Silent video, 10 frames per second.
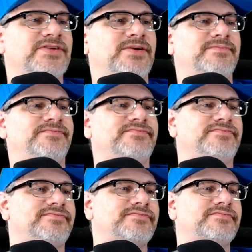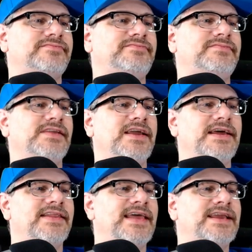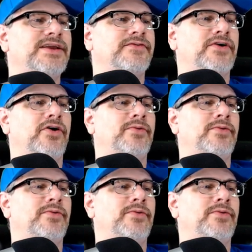So, thank you for